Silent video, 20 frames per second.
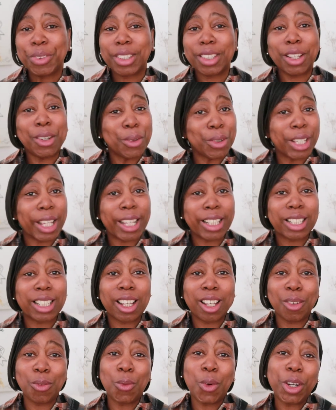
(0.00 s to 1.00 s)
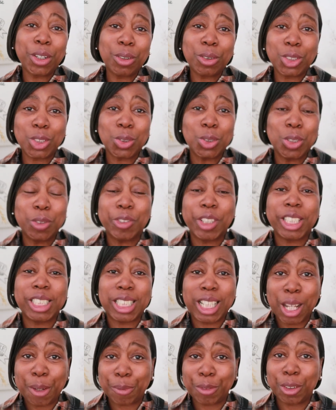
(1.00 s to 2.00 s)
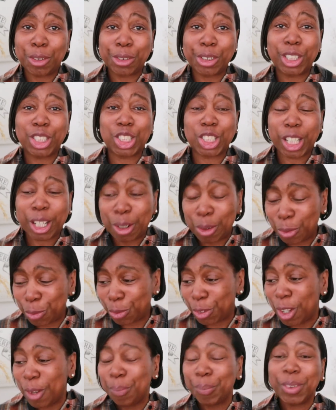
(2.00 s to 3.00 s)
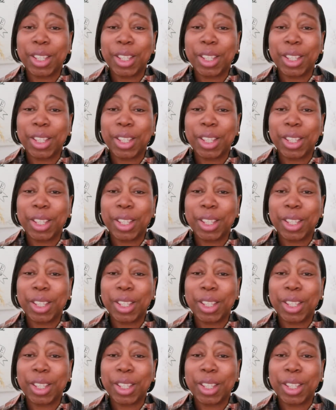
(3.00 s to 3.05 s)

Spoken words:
they only had like one or two of these left on the shelf,